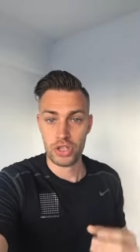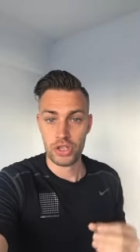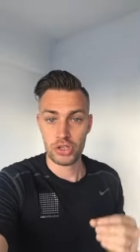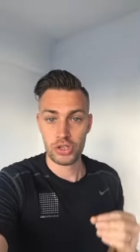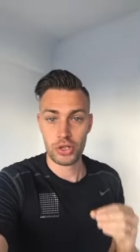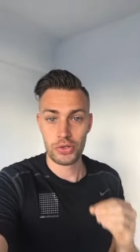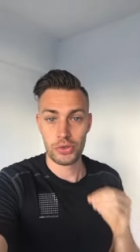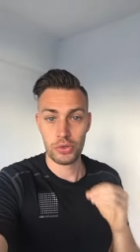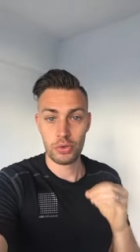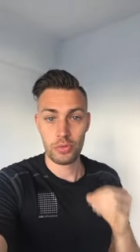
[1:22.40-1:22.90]

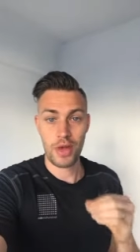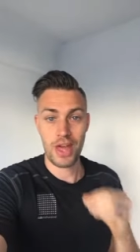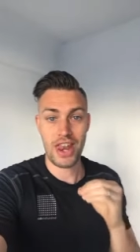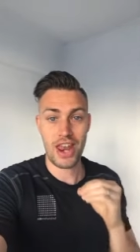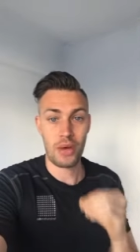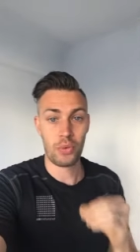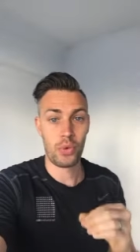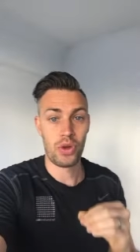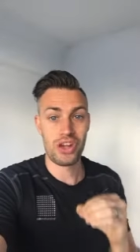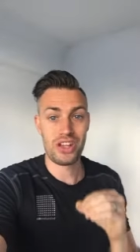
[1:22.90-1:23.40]
So it's all about
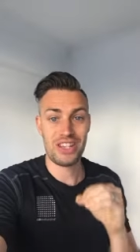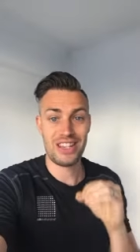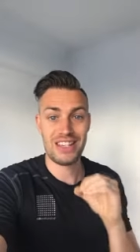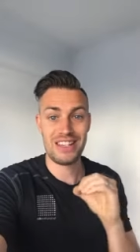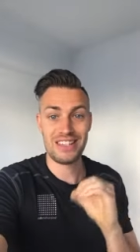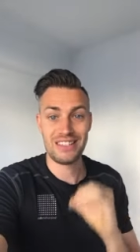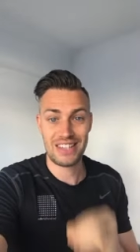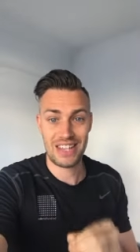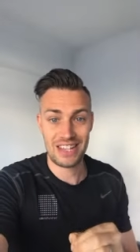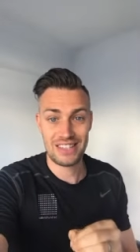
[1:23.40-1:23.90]
that word
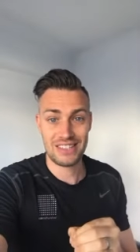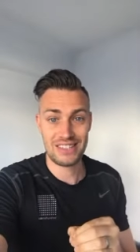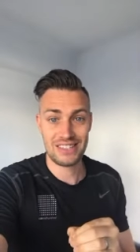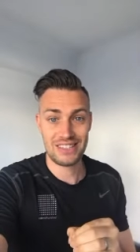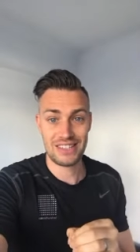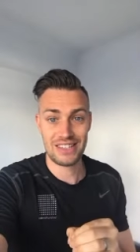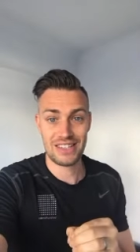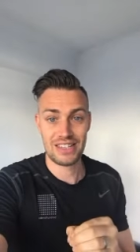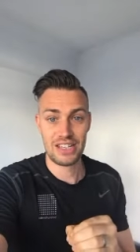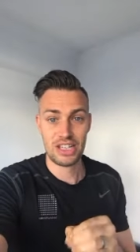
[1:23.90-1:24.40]

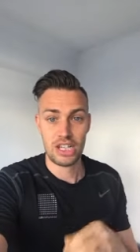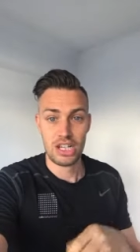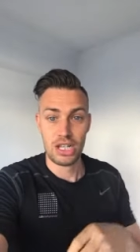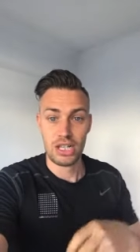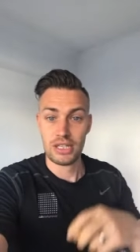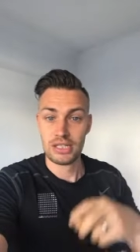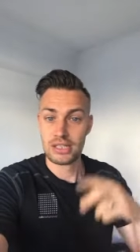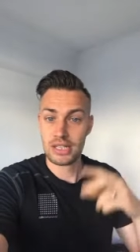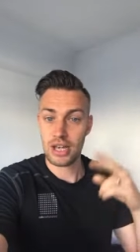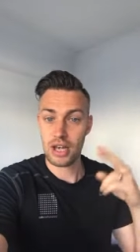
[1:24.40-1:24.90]
intensity.
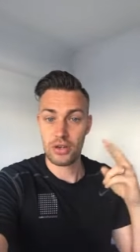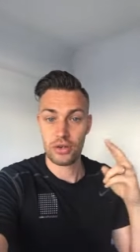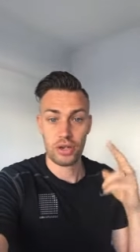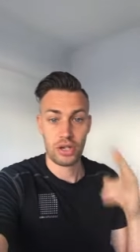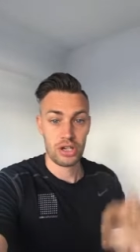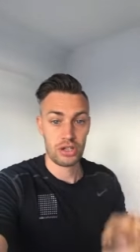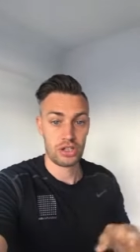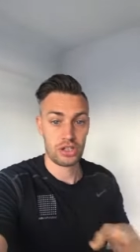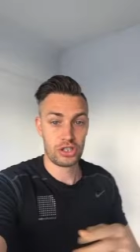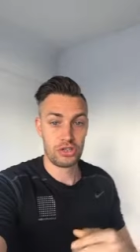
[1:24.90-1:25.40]
So
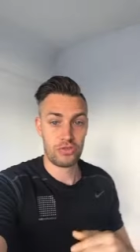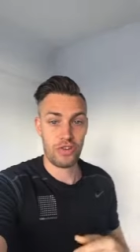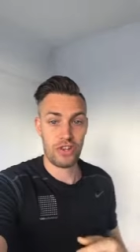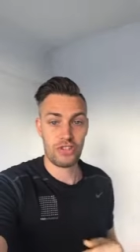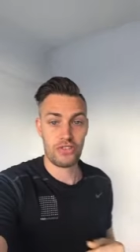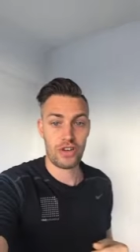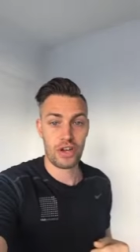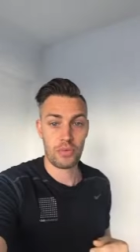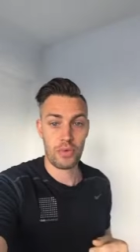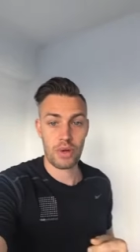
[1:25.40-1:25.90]
just to
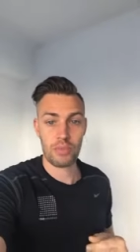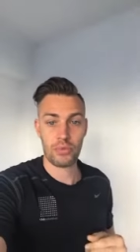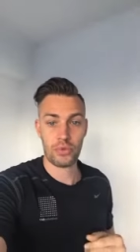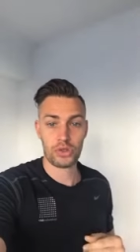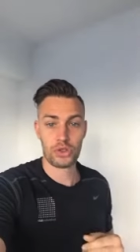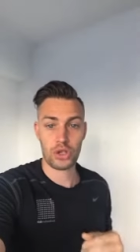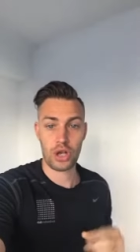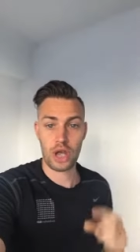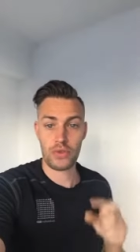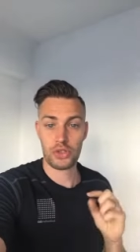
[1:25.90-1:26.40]
reiterate one
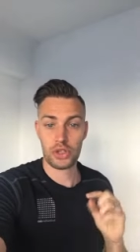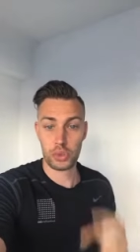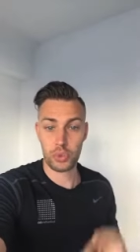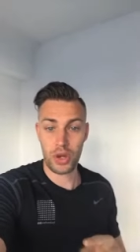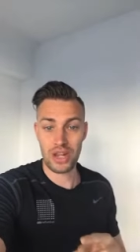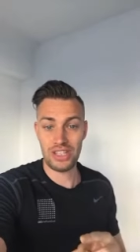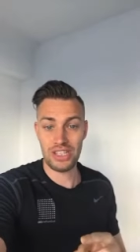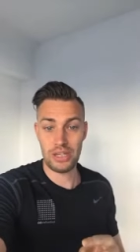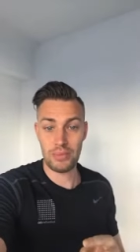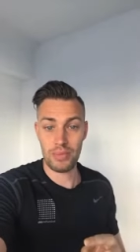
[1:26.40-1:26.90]
more time,
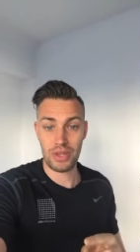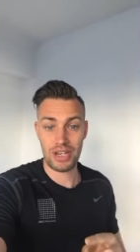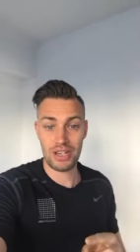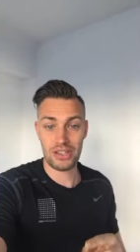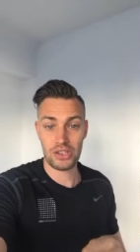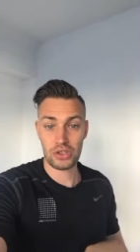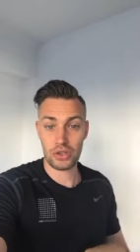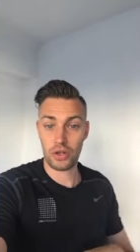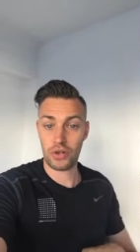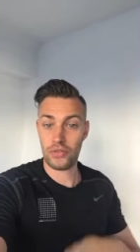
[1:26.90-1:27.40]
20
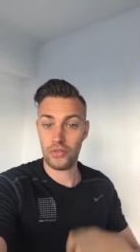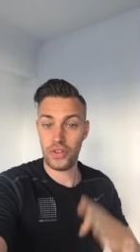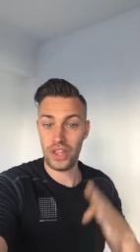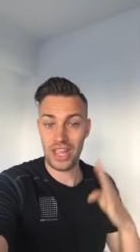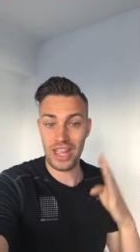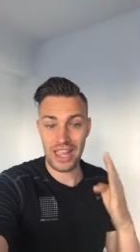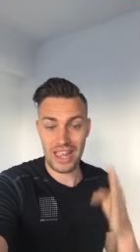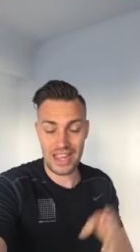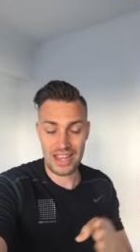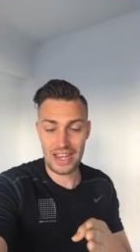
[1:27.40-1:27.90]
minutes of
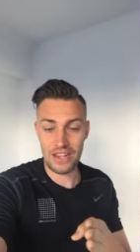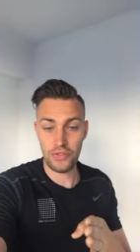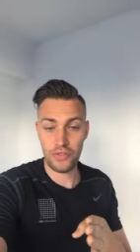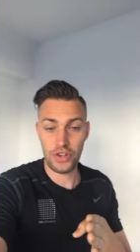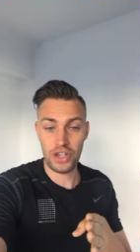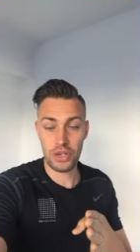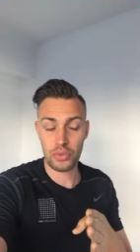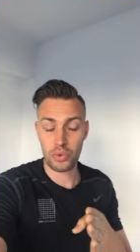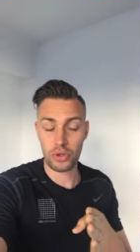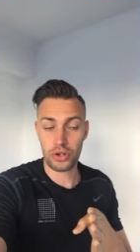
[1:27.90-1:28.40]

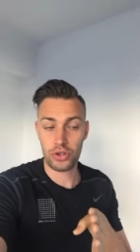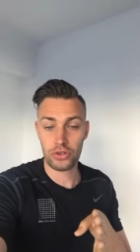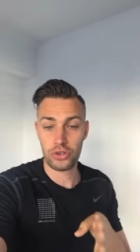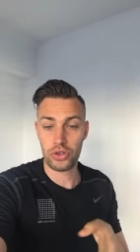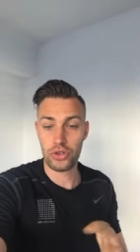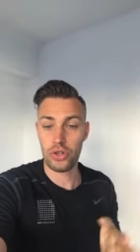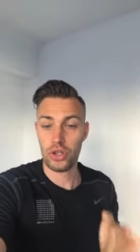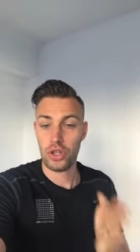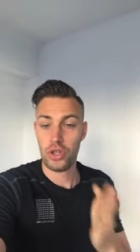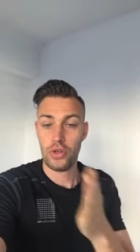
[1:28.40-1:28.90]
anything you want
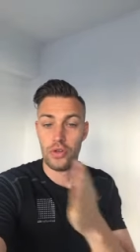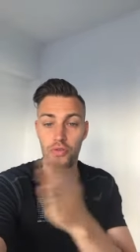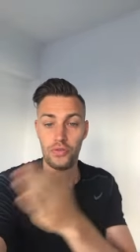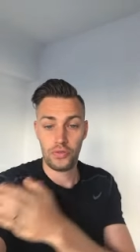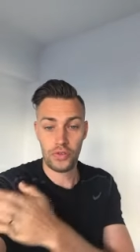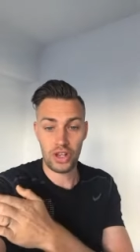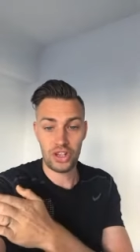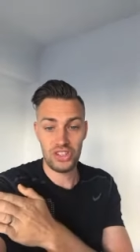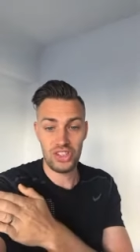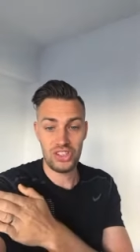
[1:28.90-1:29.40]
to do
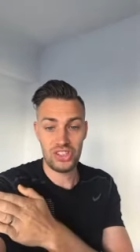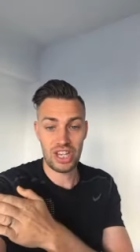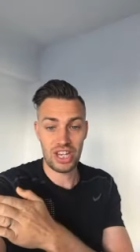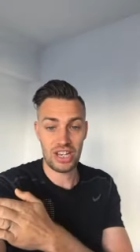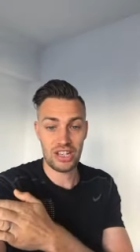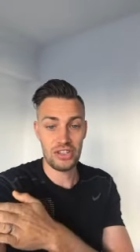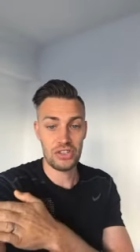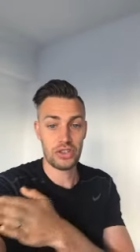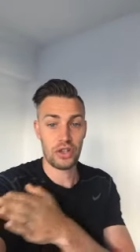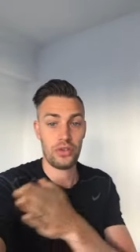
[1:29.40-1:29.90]
30
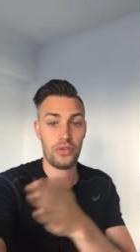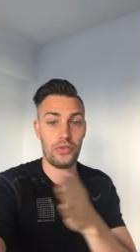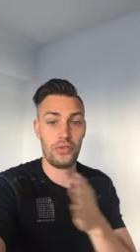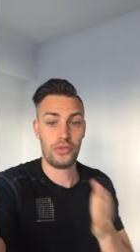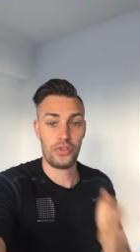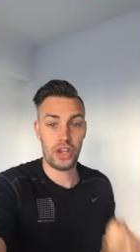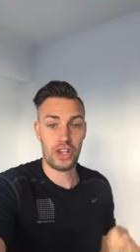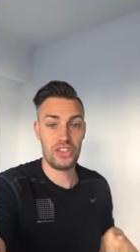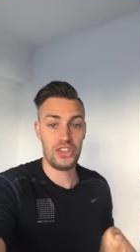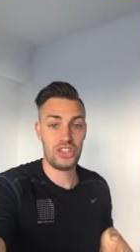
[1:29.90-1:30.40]
seconds on
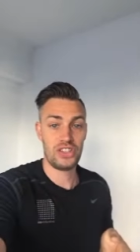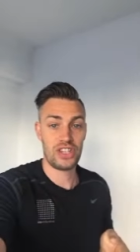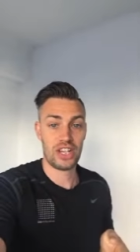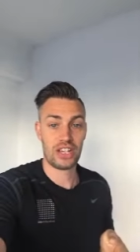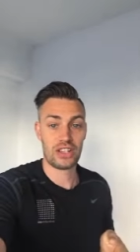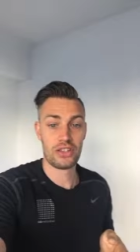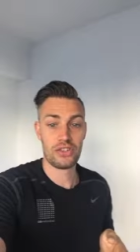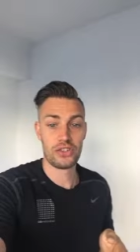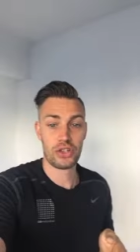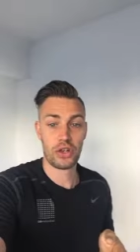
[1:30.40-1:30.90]
30
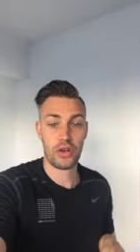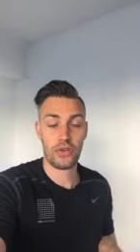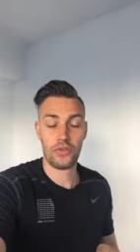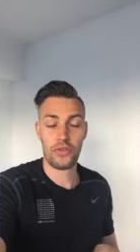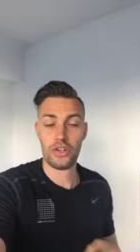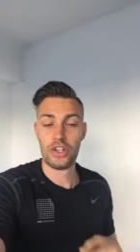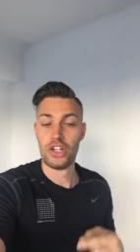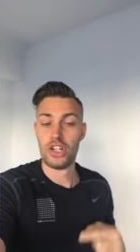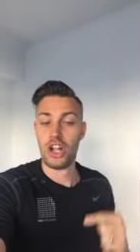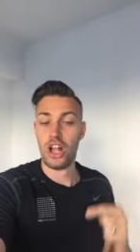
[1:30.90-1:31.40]
seconds
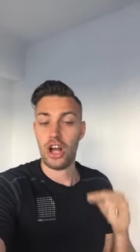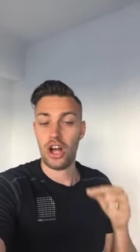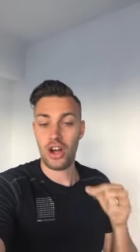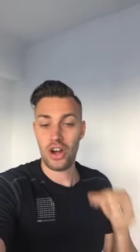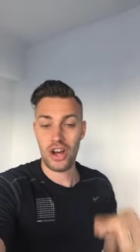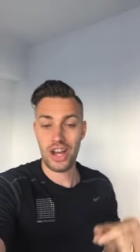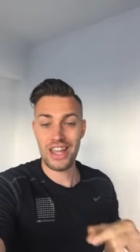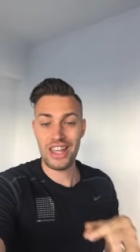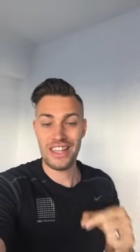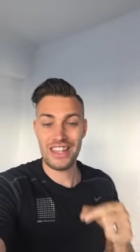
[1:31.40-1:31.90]
off
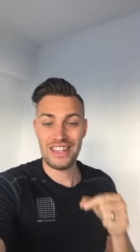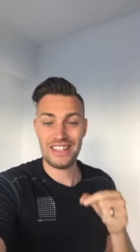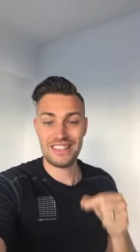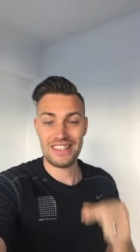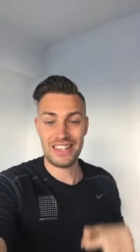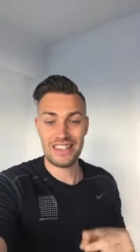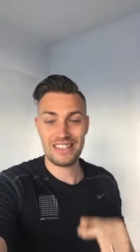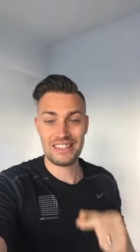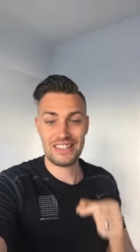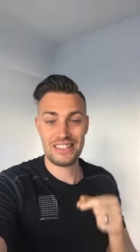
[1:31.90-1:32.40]
high
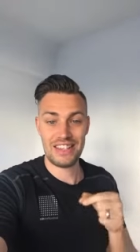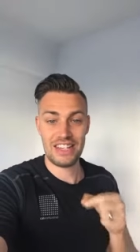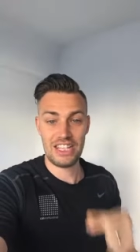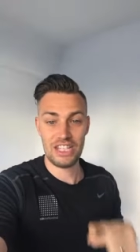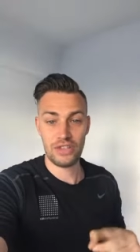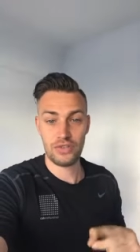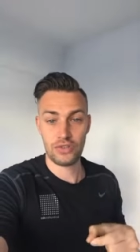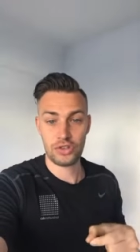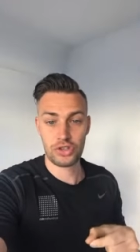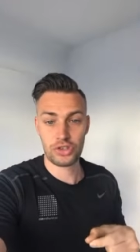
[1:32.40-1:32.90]
intensity
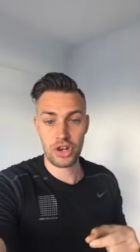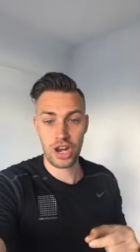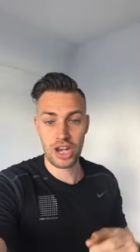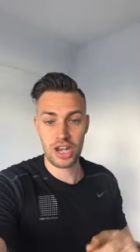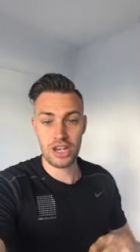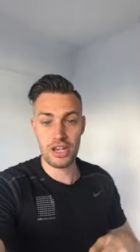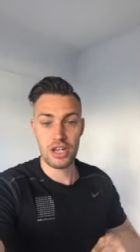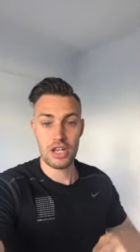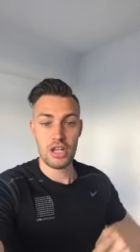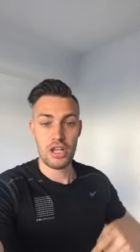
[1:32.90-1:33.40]
interval
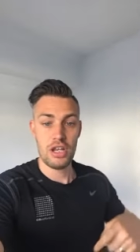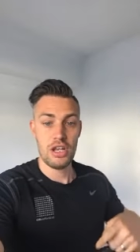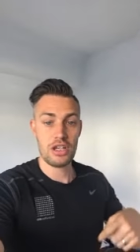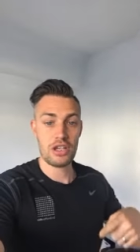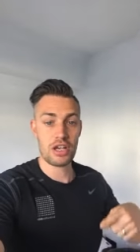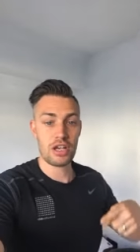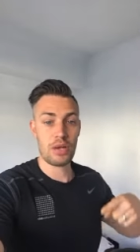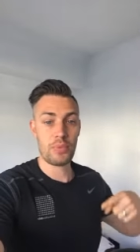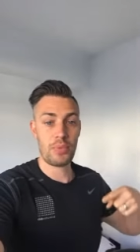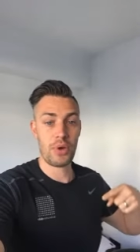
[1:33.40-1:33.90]
training
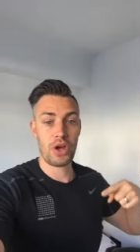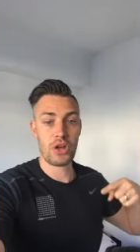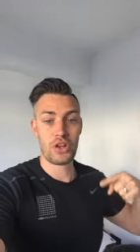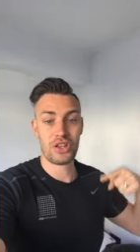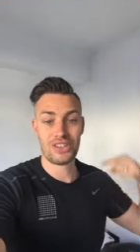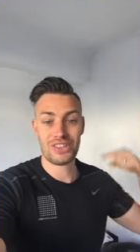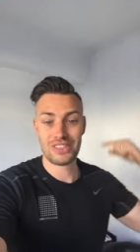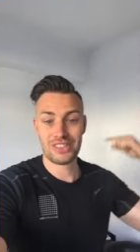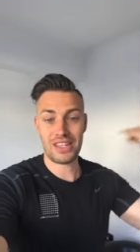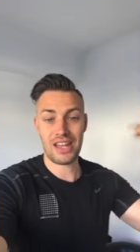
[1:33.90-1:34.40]
you're going to burn
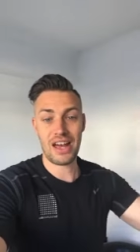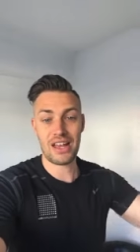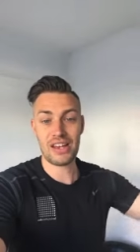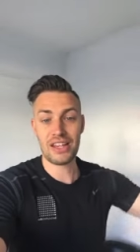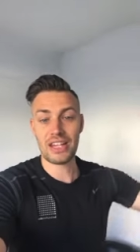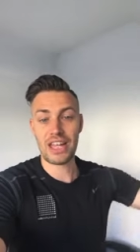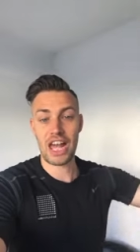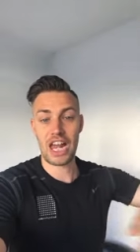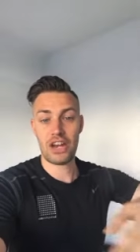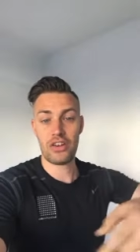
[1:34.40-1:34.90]
a ton
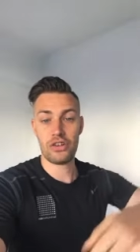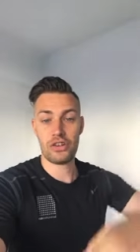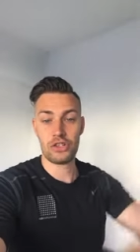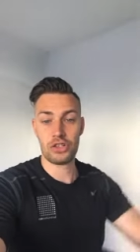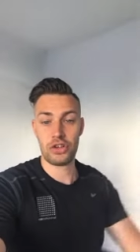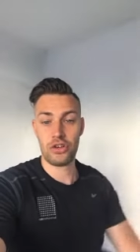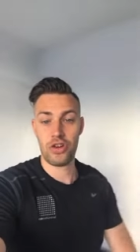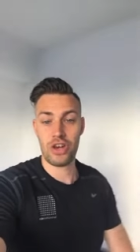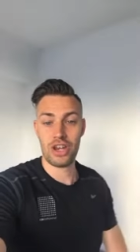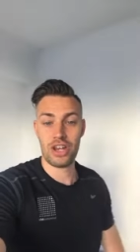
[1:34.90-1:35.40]
of calories
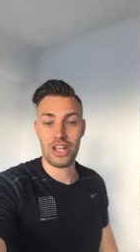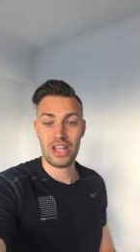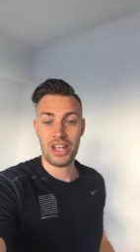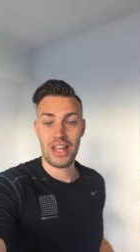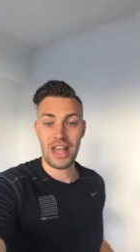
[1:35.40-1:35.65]
during